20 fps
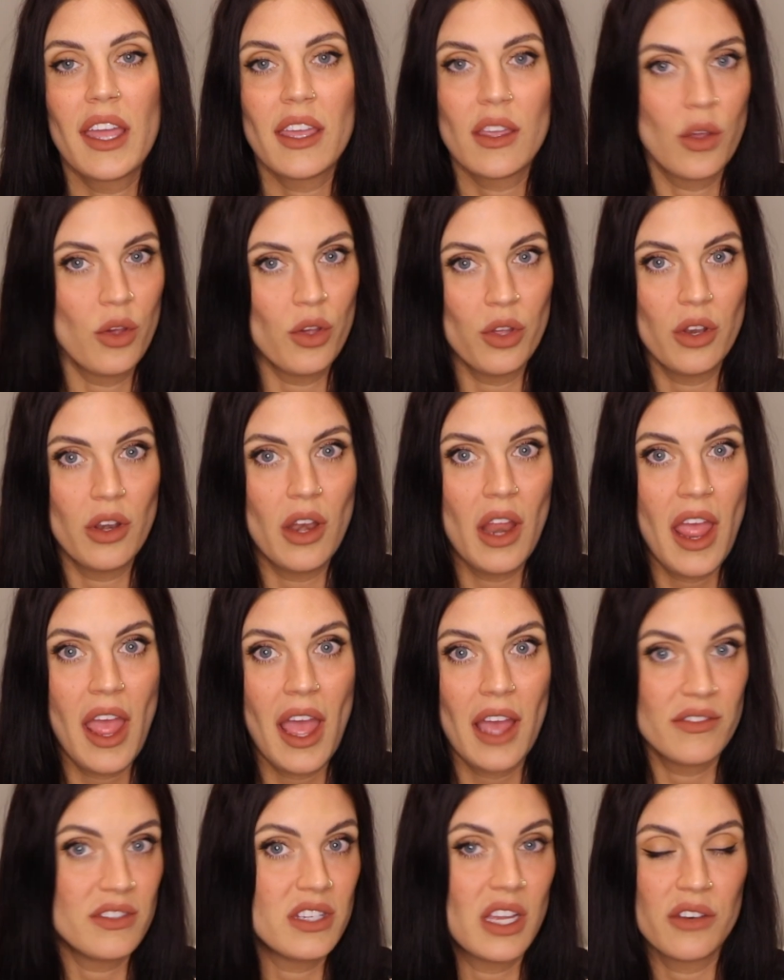could
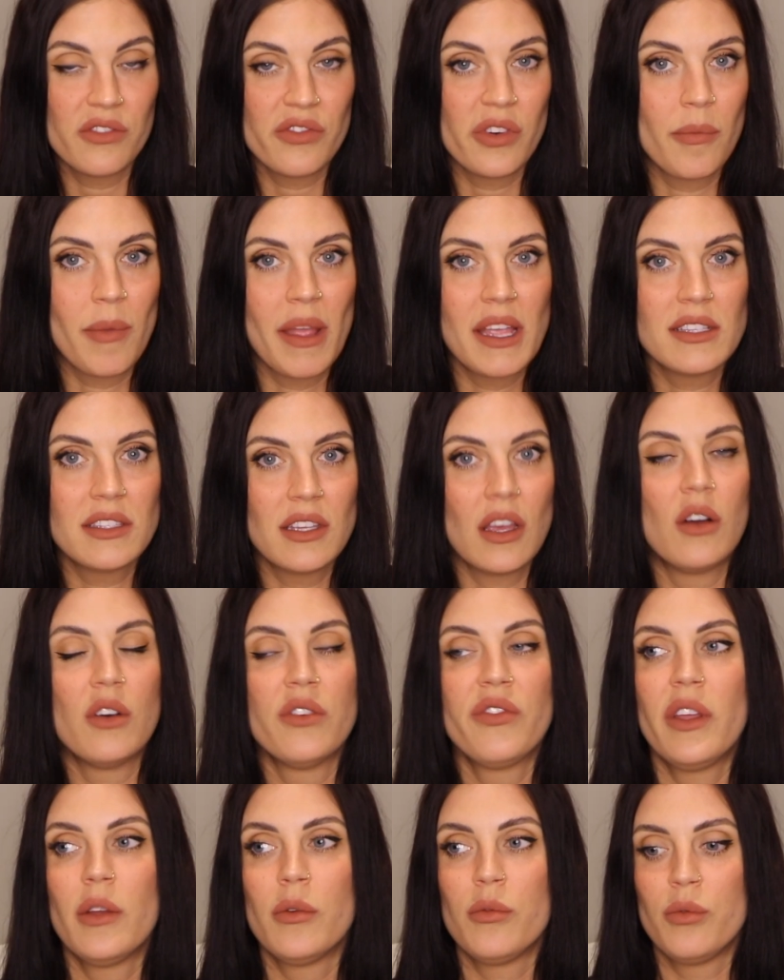have done for
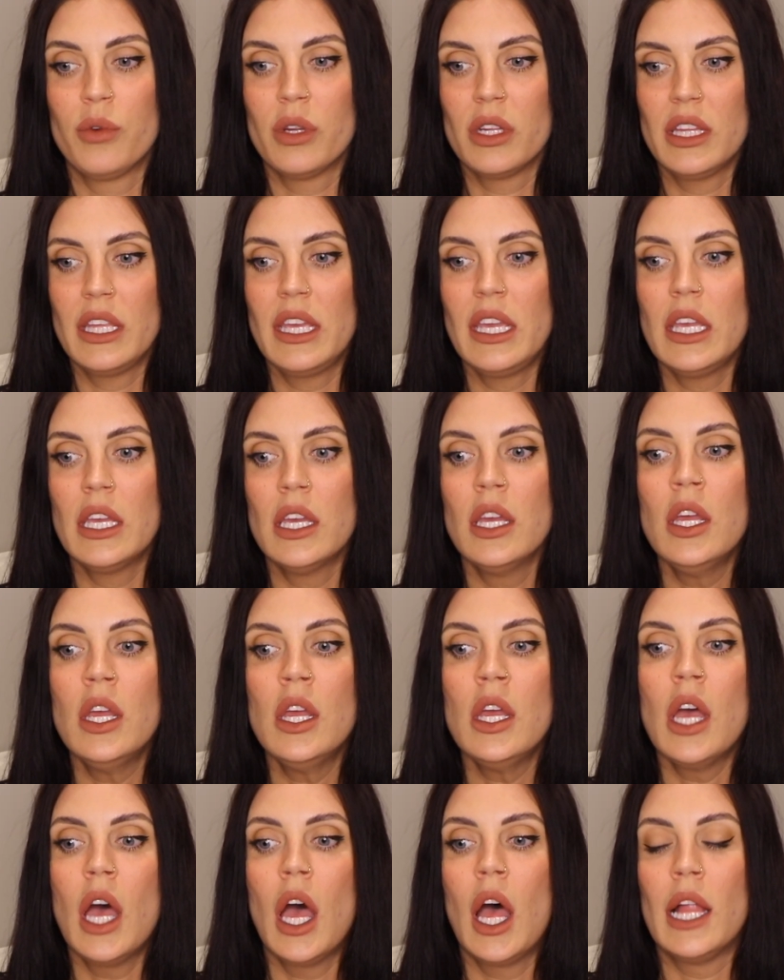myself. It really
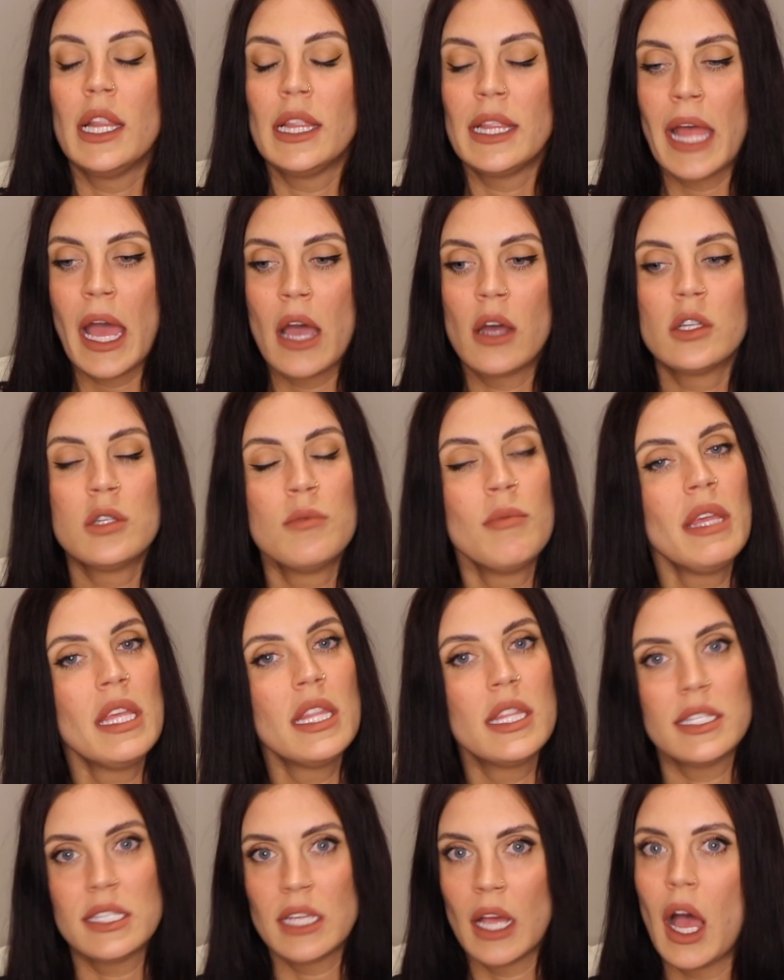allowed me
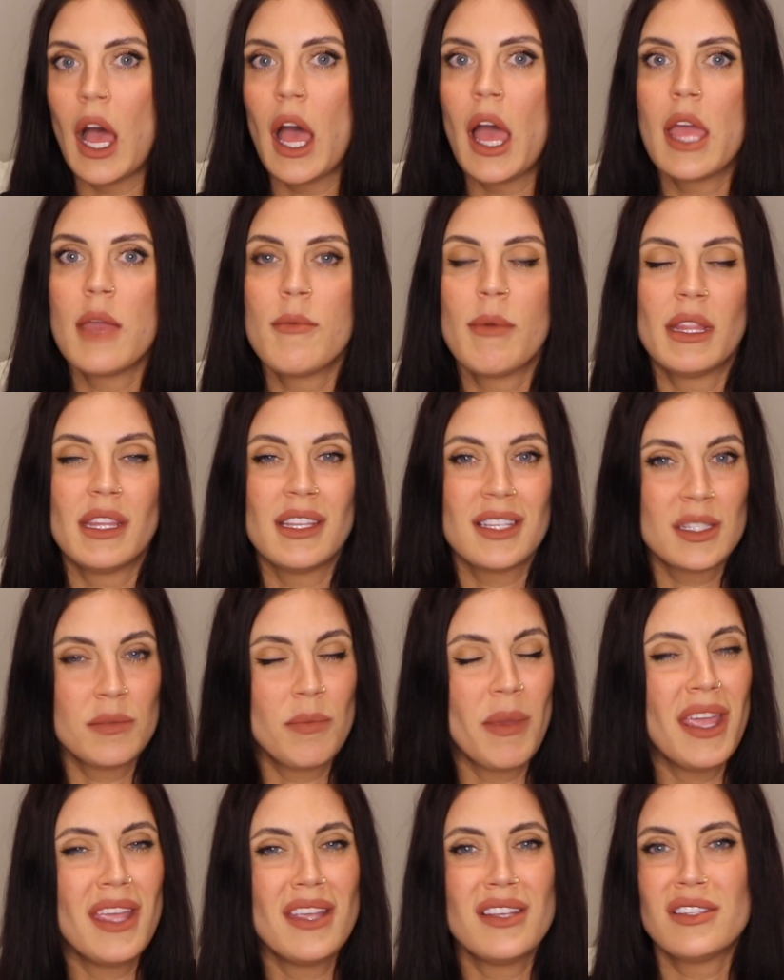the time and the
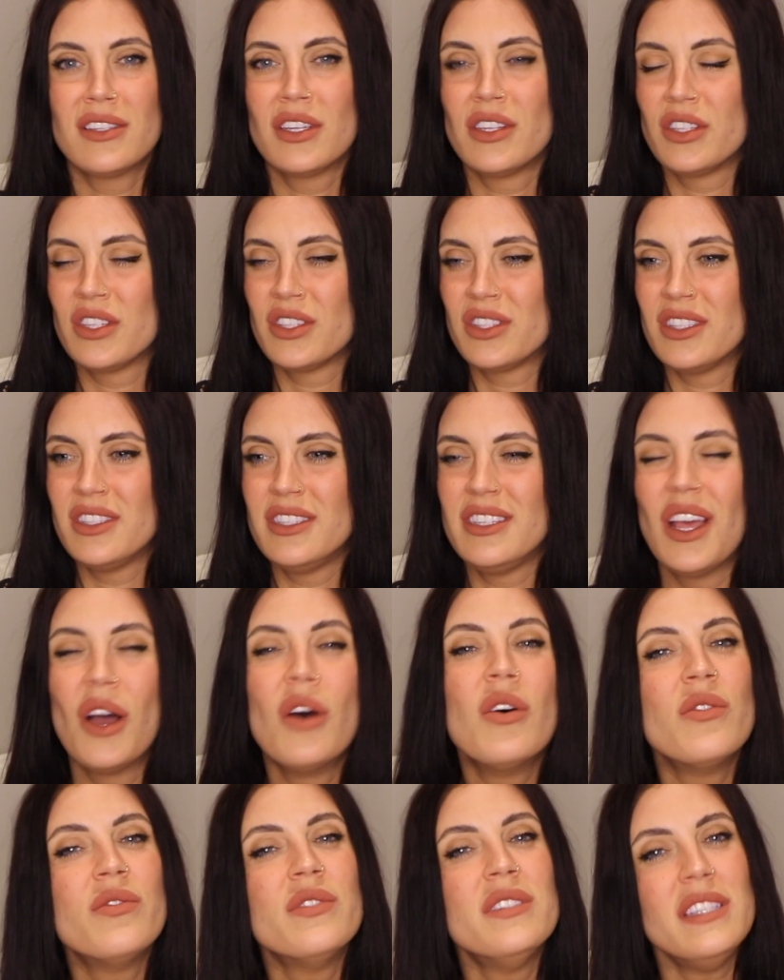space to just
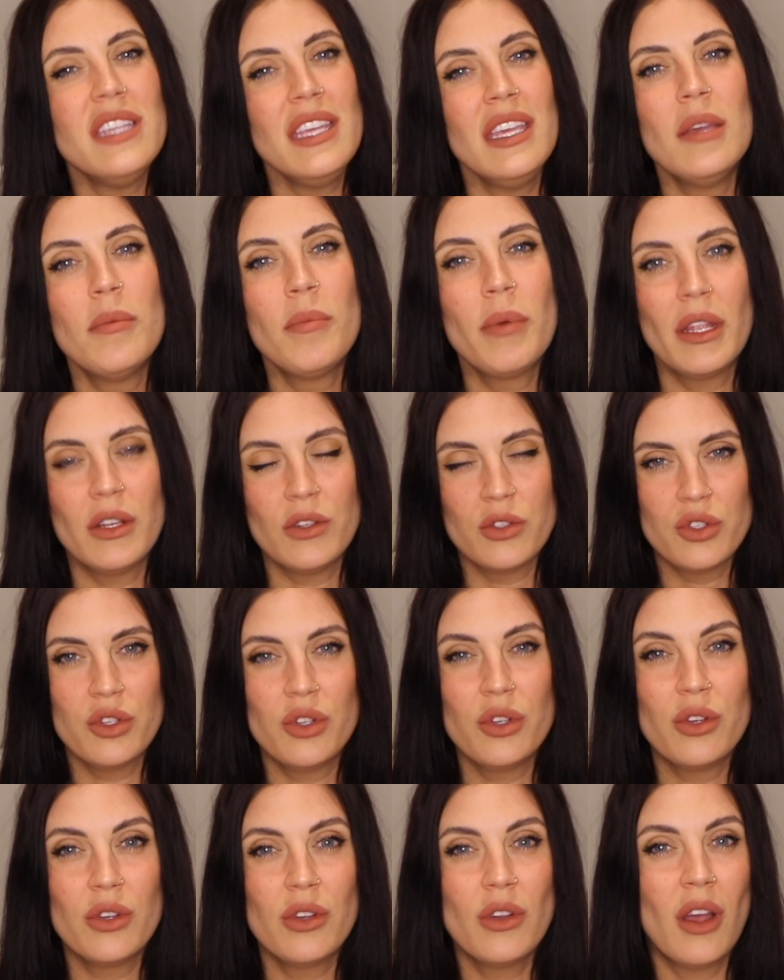delve deep and
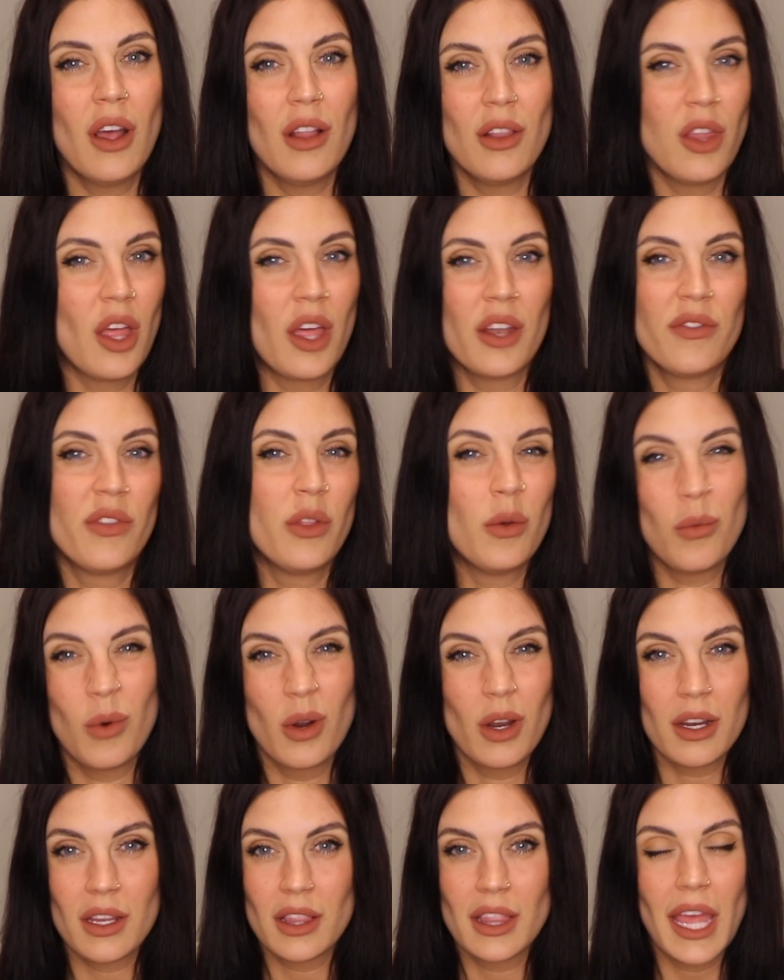do a lot of the
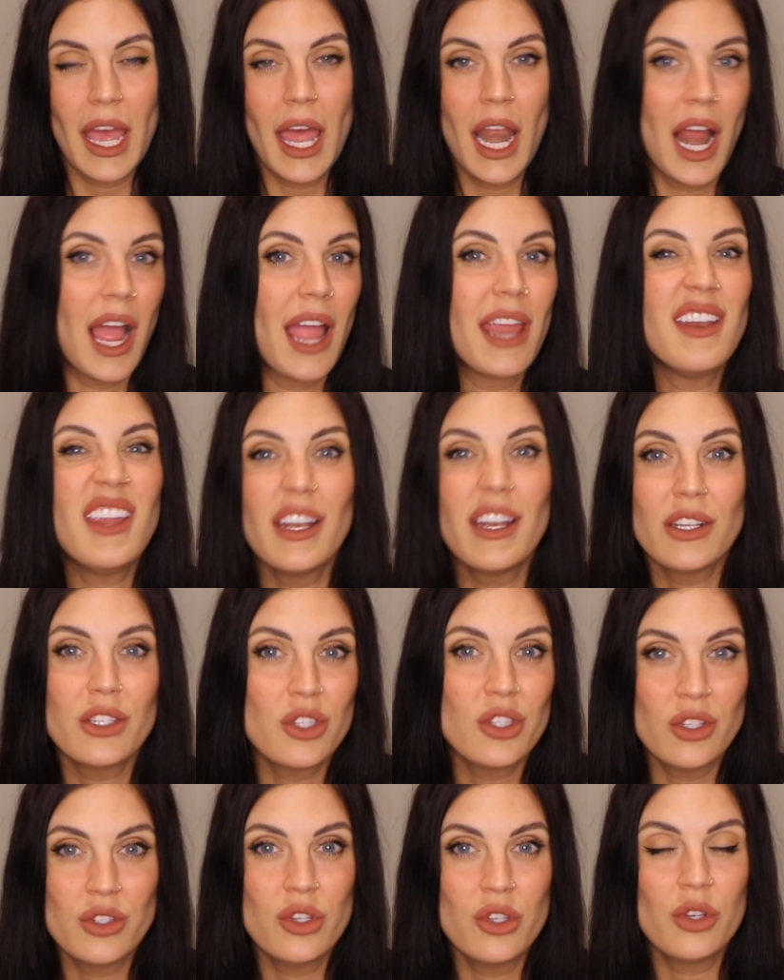work that I needed
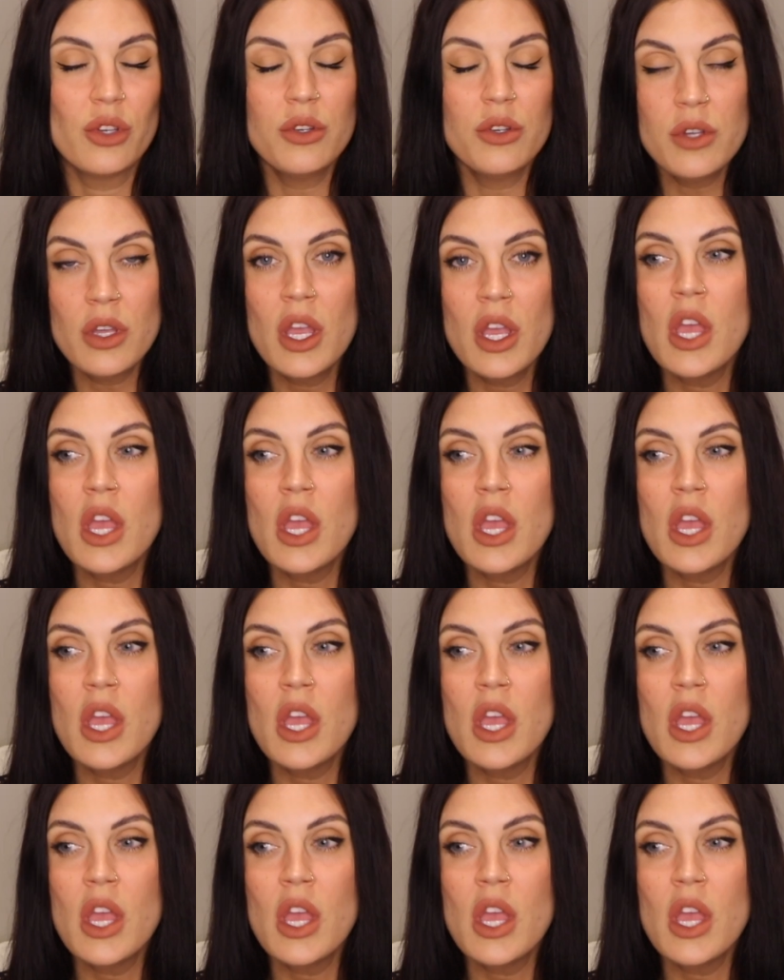to do